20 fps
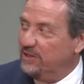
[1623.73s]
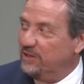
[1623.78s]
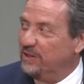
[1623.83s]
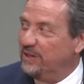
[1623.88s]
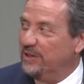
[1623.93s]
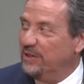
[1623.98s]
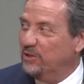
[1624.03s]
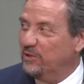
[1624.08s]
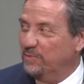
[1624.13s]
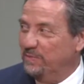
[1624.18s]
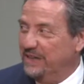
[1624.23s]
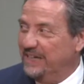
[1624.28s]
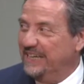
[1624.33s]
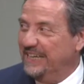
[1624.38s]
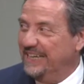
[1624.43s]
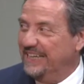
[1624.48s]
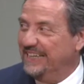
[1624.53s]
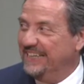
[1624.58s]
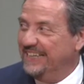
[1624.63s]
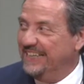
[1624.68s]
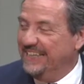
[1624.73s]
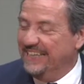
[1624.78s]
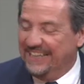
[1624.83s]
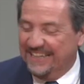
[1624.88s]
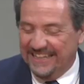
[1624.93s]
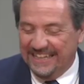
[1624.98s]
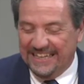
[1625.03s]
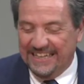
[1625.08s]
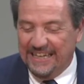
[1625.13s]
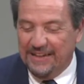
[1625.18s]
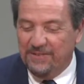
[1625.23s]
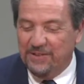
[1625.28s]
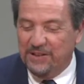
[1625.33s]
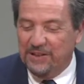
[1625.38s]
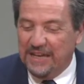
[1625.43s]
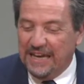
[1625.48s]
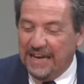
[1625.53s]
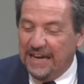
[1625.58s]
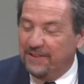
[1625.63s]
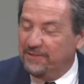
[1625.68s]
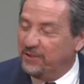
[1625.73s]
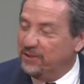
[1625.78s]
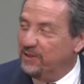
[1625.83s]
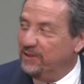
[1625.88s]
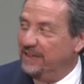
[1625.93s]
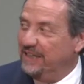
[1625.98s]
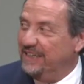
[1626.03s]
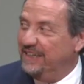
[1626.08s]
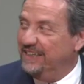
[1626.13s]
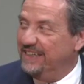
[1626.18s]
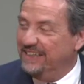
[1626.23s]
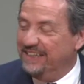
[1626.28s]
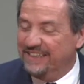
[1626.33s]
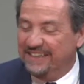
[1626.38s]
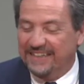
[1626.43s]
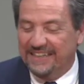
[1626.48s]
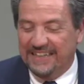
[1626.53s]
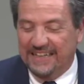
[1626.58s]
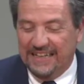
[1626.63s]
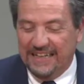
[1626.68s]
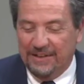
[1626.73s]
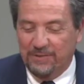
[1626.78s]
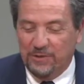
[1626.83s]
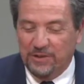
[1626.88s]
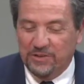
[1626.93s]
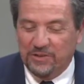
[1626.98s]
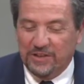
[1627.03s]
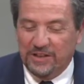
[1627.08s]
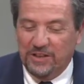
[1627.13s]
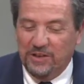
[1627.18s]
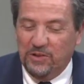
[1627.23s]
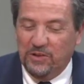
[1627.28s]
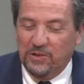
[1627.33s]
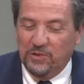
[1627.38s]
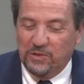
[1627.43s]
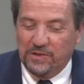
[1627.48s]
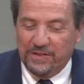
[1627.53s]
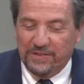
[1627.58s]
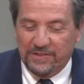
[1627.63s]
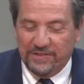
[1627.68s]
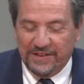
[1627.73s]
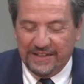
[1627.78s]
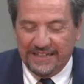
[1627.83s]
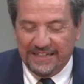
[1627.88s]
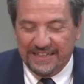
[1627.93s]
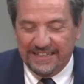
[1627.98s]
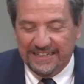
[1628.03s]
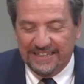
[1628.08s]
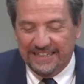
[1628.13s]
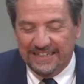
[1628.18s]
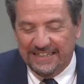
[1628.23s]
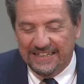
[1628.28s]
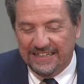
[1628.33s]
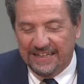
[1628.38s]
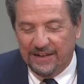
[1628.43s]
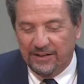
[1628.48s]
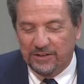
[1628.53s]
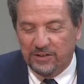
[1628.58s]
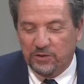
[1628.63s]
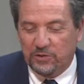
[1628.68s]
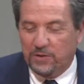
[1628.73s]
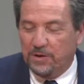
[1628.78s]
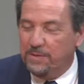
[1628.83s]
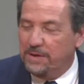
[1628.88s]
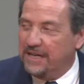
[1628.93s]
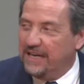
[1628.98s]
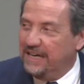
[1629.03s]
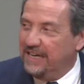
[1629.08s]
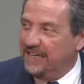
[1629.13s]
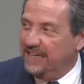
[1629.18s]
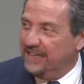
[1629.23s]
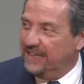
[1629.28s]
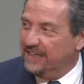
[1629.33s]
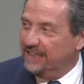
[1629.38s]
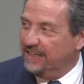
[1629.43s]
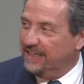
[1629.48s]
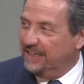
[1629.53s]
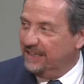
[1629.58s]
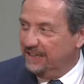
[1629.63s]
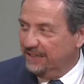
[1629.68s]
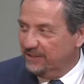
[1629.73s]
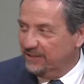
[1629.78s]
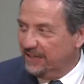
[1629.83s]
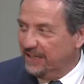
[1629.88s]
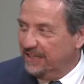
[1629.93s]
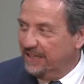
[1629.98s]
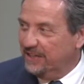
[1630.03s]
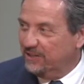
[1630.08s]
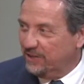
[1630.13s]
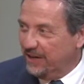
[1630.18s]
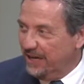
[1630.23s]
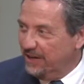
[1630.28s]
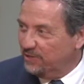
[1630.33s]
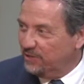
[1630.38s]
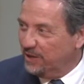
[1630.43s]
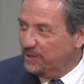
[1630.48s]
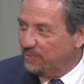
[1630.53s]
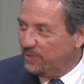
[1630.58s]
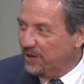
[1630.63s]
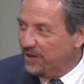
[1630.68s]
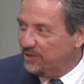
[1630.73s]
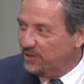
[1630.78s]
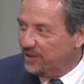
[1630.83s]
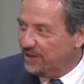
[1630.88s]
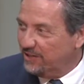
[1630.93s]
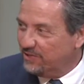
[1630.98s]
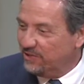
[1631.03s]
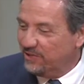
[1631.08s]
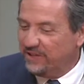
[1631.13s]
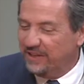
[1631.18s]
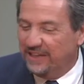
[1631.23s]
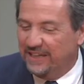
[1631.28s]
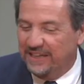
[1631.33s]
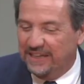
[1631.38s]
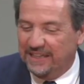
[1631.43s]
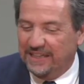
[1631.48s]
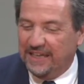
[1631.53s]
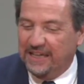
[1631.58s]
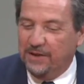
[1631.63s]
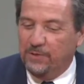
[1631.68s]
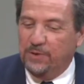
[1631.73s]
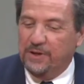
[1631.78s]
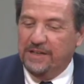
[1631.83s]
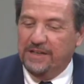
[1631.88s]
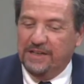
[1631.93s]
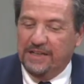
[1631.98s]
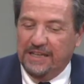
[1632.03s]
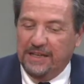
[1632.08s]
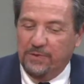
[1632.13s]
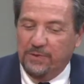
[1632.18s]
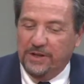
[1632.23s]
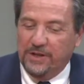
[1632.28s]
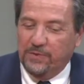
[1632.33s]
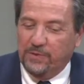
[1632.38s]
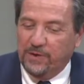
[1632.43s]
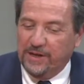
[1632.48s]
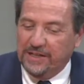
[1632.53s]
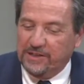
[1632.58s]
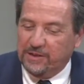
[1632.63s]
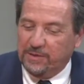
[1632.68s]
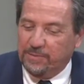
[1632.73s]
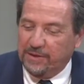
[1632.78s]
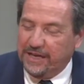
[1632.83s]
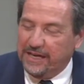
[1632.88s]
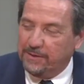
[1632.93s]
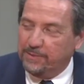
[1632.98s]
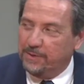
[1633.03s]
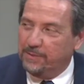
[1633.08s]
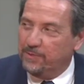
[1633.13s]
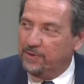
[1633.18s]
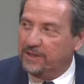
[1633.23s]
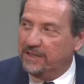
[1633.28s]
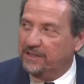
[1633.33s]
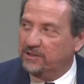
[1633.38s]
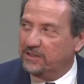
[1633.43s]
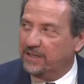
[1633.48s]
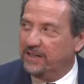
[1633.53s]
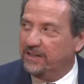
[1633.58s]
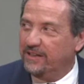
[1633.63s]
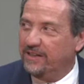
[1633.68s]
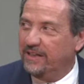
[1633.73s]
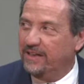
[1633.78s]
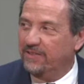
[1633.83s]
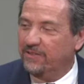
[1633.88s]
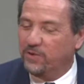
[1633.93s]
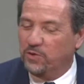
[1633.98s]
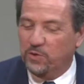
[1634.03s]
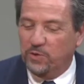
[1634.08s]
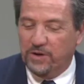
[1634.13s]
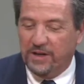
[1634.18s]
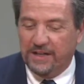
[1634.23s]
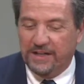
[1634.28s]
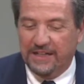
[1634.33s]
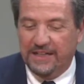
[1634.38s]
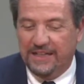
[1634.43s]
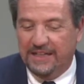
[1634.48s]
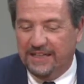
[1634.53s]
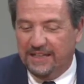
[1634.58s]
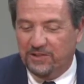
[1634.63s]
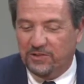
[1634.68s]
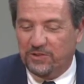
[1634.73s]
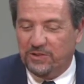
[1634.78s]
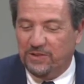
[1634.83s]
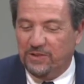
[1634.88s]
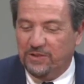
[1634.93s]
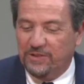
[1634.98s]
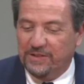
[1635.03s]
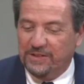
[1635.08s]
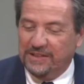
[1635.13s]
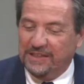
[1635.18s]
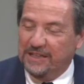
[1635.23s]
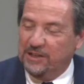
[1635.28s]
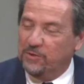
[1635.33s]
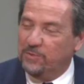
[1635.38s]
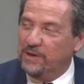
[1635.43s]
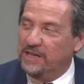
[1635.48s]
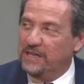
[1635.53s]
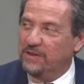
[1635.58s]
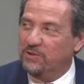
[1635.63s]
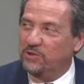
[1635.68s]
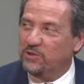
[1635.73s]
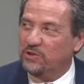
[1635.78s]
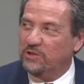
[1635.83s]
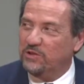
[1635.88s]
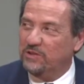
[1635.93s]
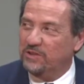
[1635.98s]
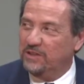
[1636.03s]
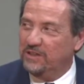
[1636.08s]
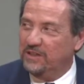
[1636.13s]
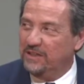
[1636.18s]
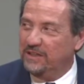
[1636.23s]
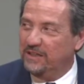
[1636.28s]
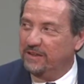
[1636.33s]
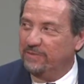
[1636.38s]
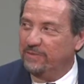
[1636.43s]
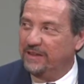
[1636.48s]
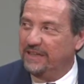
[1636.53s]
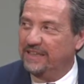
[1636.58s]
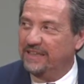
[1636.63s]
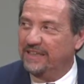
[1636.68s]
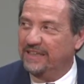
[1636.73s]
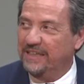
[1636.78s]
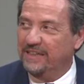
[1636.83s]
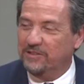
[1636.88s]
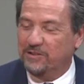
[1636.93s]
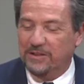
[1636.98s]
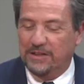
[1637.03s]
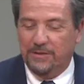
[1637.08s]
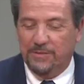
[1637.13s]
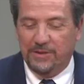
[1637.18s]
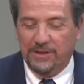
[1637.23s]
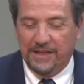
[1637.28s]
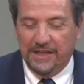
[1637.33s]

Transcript: They, they liked him until they didn't. Even after he uh, was accused of. Uh, uh, discriminating in, well, his, in his housing project. Yeah, I mean, that he wouldn't, he then, wouldn't then, rent then, to black people, yeah. and he settled out of court. still, his money was still good by the NCAA.